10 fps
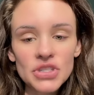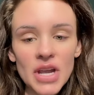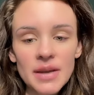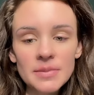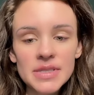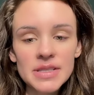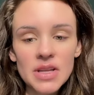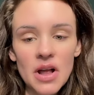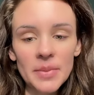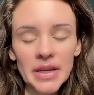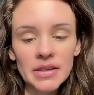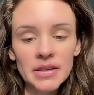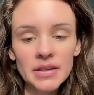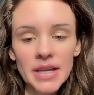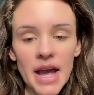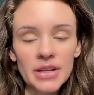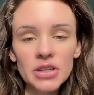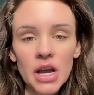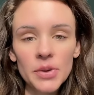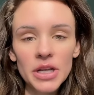James Saltman, yeah, you're
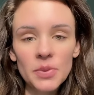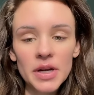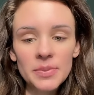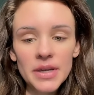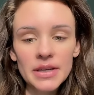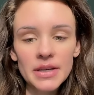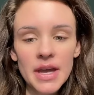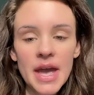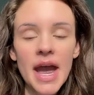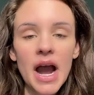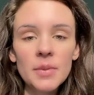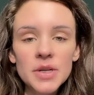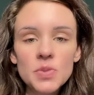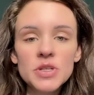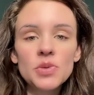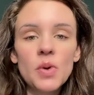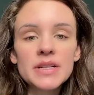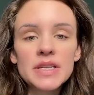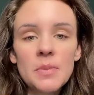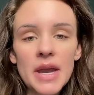not where you want to be. How much would you
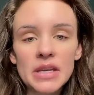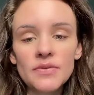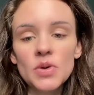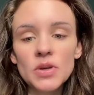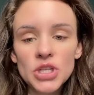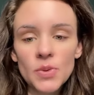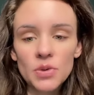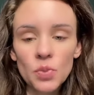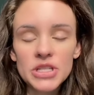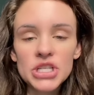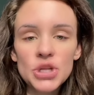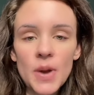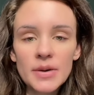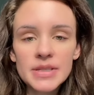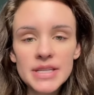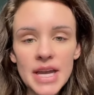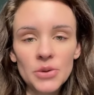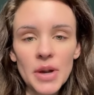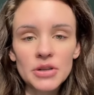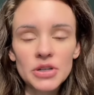want to make if you could do it in one to two hours a day
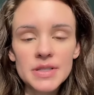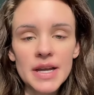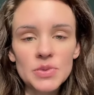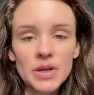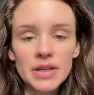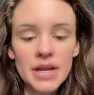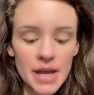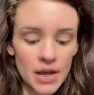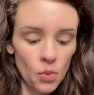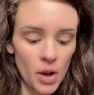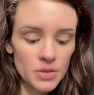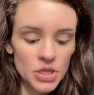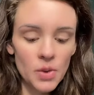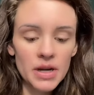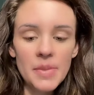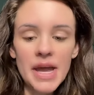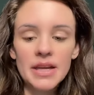around your schedule? What would you want to